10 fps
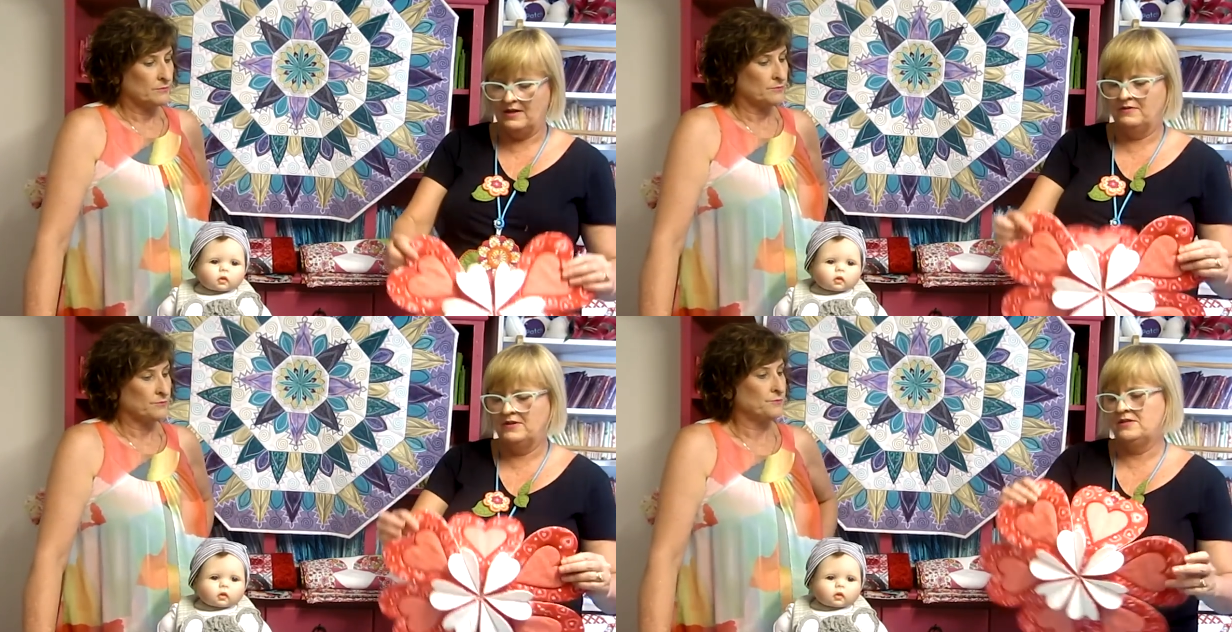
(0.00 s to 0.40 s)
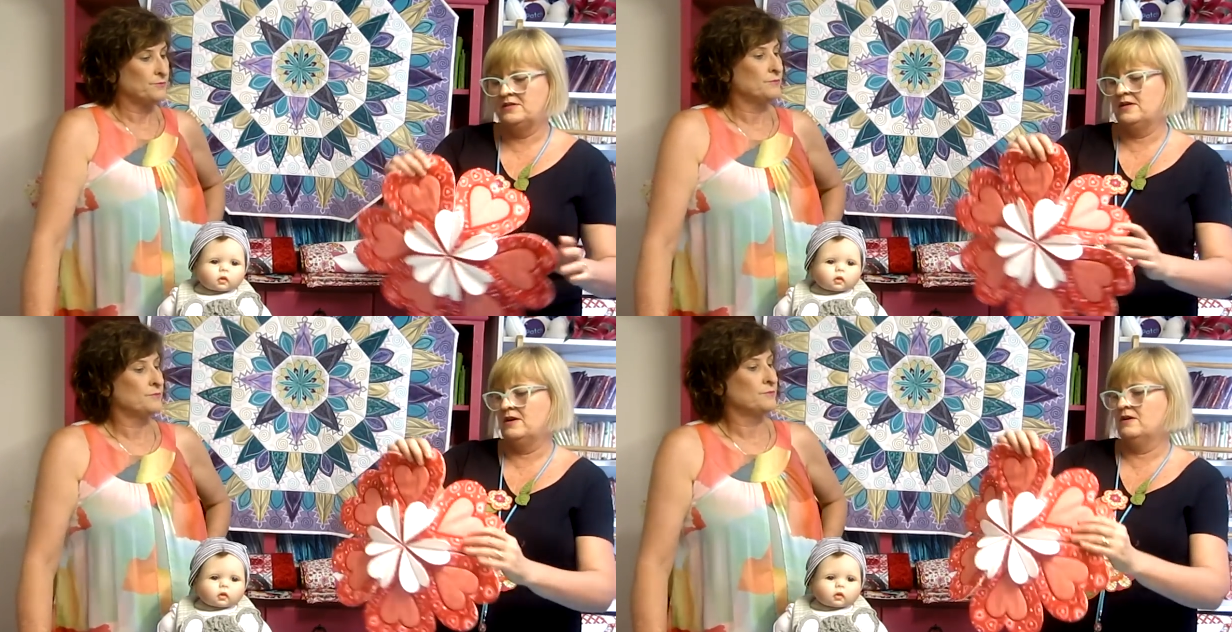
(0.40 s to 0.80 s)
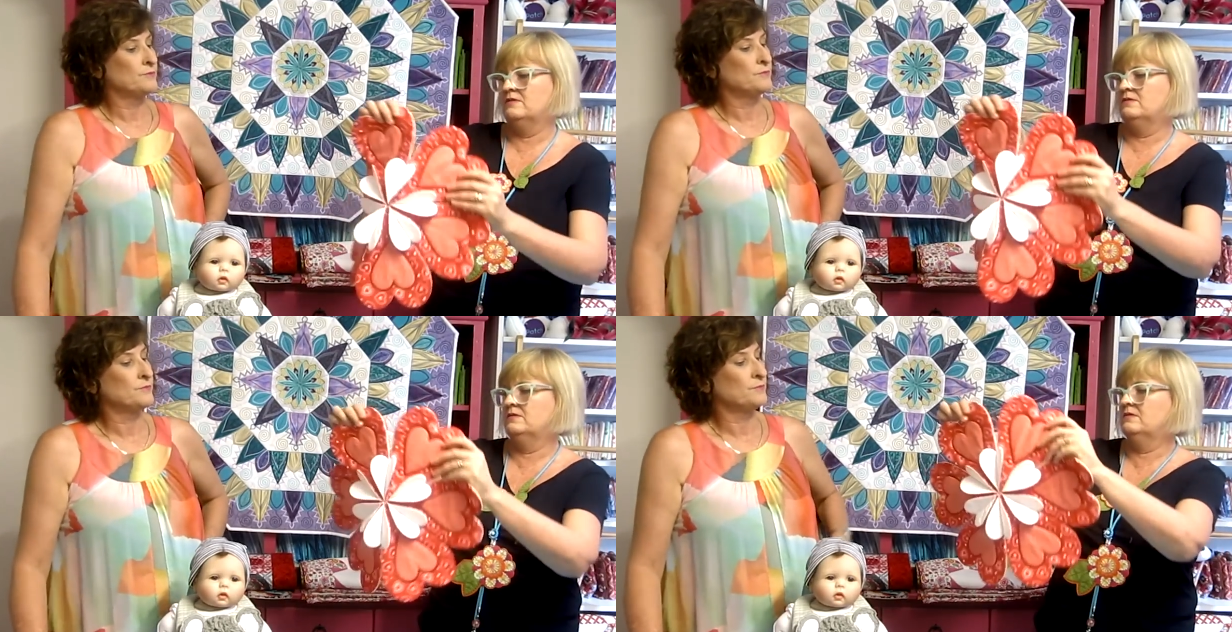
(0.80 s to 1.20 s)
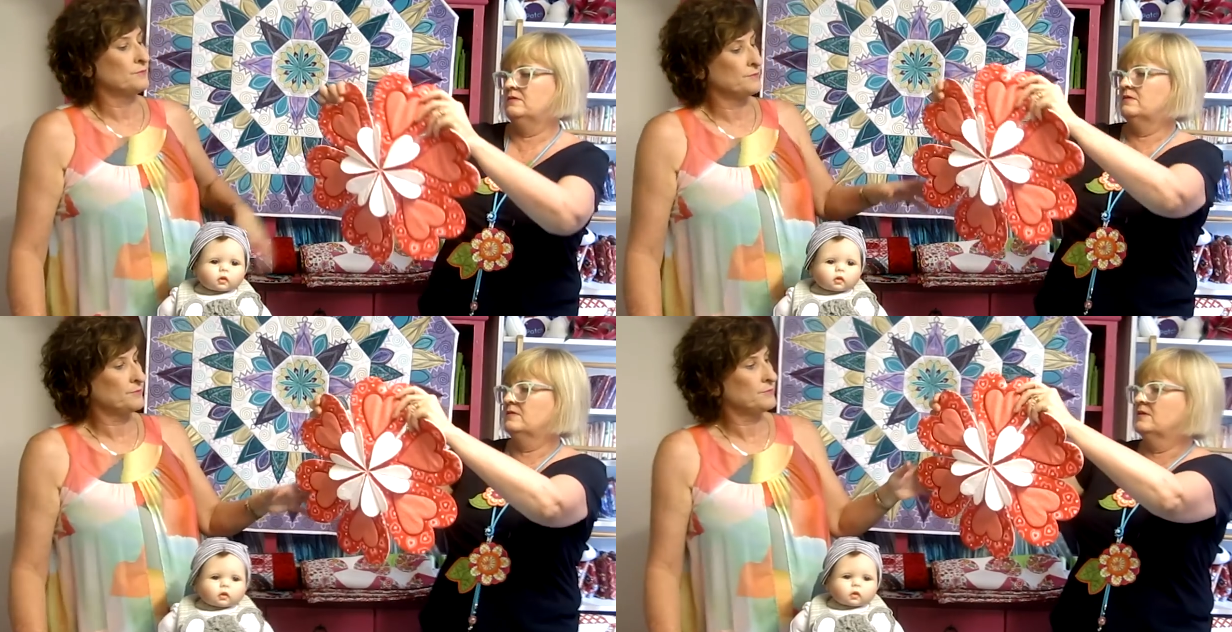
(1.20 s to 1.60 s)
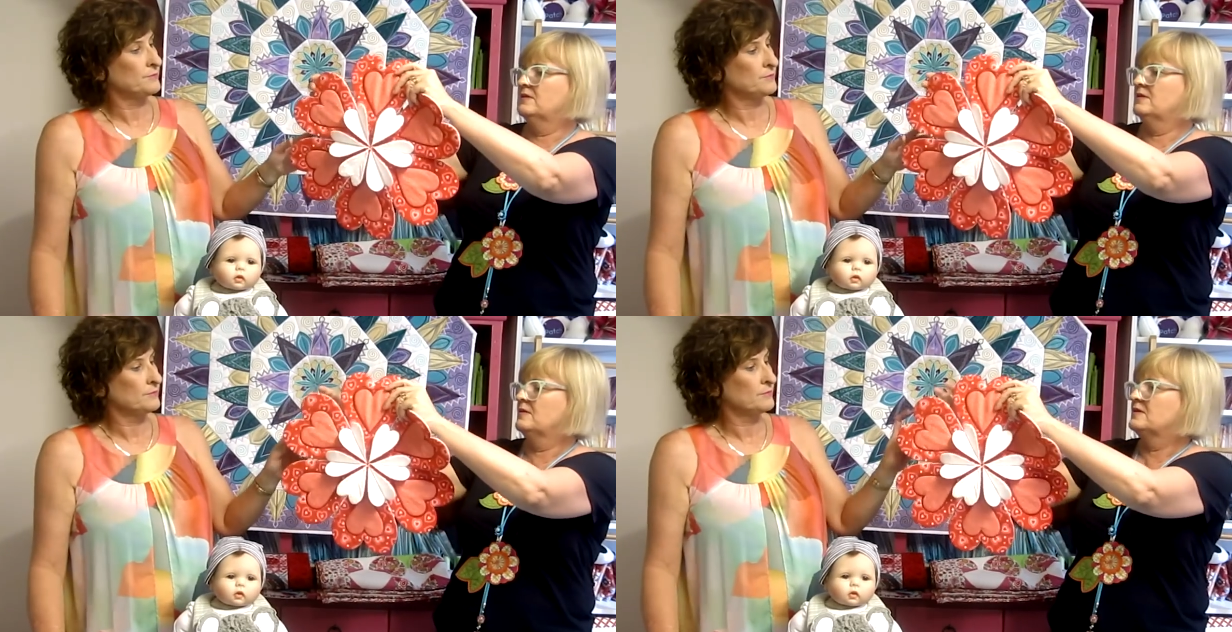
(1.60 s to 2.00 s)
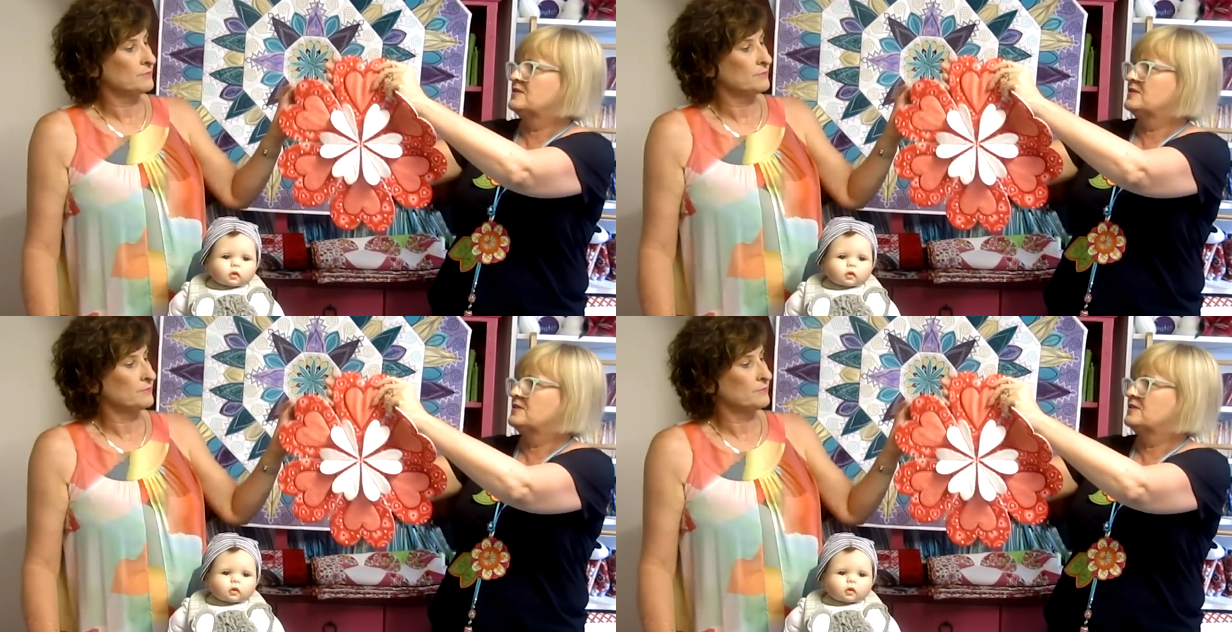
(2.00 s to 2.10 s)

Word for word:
Speaker 1: This is our uh,